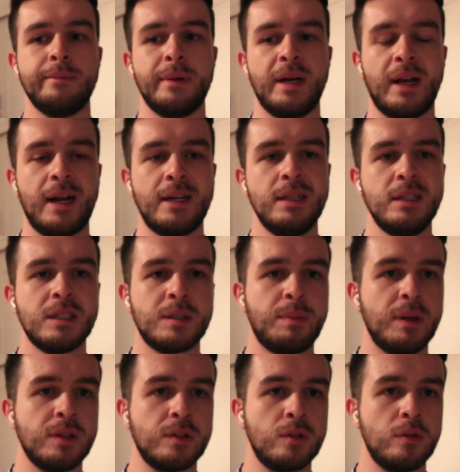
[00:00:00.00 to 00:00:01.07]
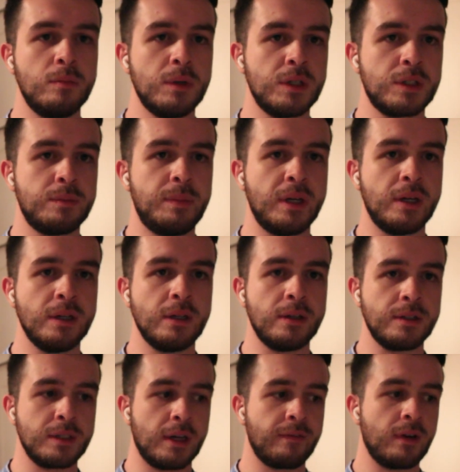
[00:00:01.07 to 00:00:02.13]
And I didn't spend too much
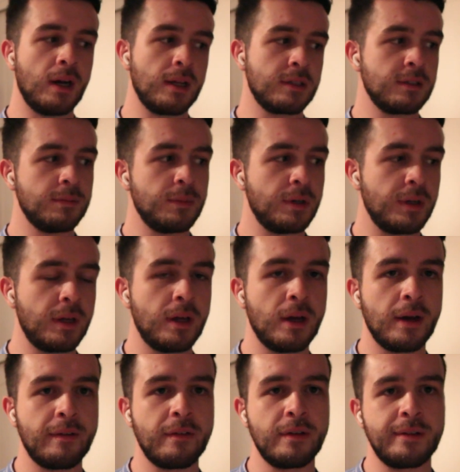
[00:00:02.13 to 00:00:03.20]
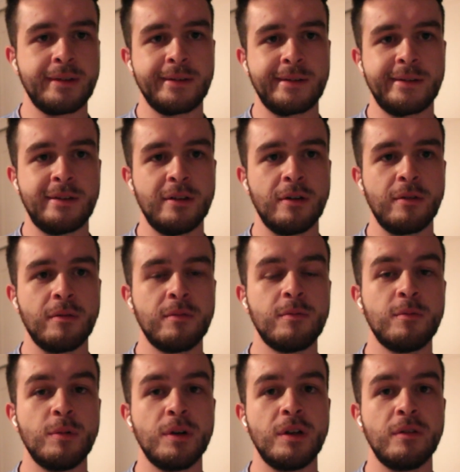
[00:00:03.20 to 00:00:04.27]
because I've got somebody, you know,
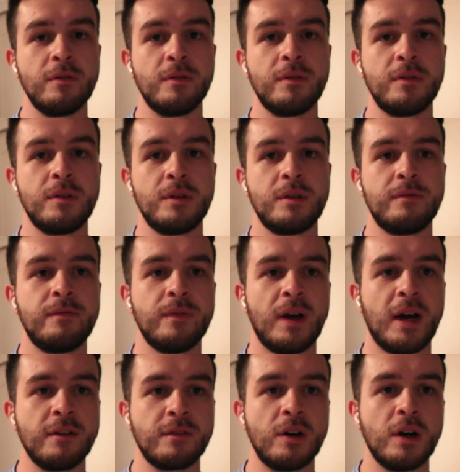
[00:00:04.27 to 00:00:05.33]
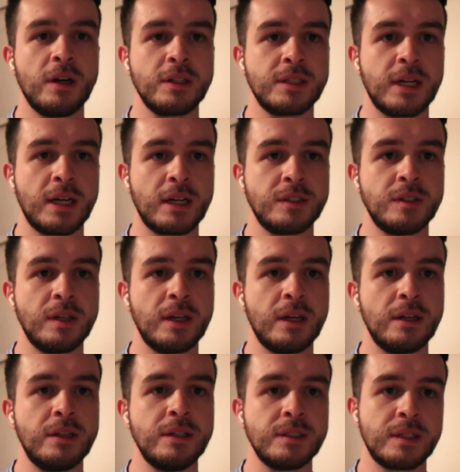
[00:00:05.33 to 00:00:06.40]
when you have contacts, you can
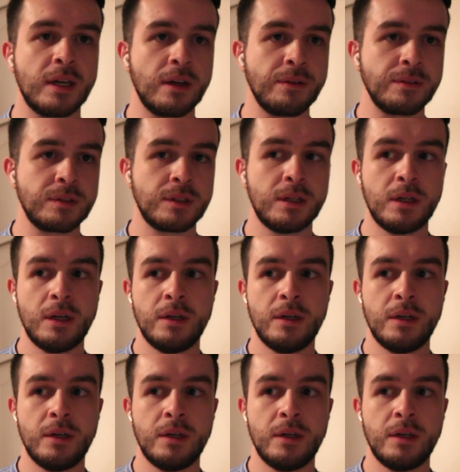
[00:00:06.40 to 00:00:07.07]
get discounts.